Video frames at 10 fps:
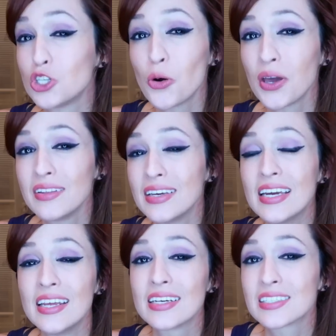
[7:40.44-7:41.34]
jokingly
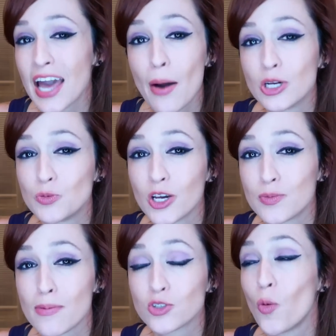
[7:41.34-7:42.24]
eating a sandwich because
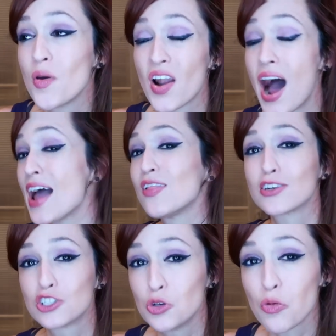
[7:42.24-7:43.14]
people told me that I
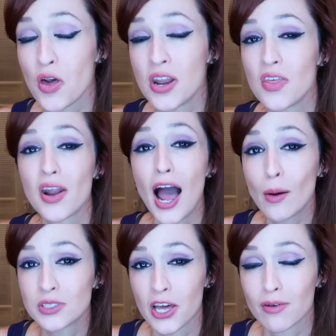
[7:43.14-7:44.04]
looked too thin and that I
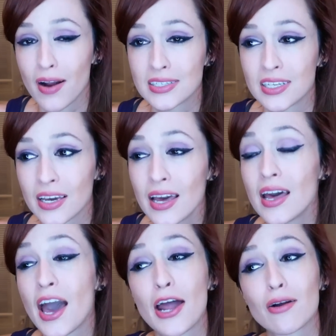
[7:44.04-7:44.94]
was anorexic.
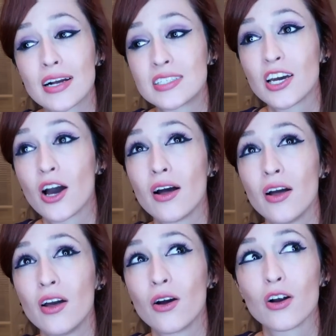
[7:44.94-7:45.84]
Anorexia,
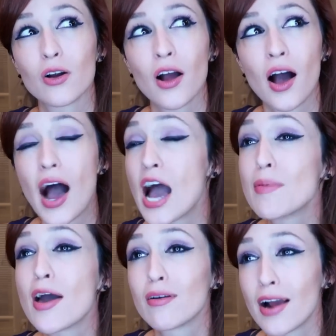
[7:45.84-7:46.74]
or
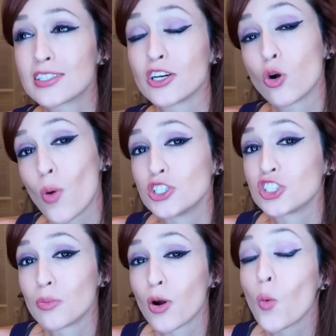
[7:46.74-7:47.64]
I'm anorexic
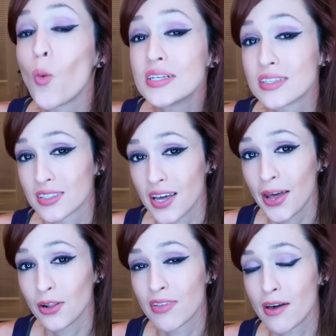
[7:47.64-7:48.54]
Was in the
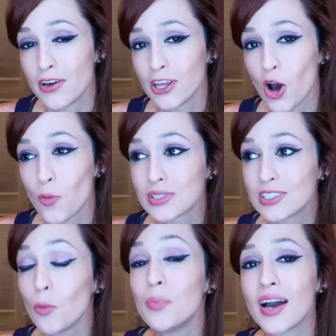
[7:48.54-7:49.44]
title of that video, but still,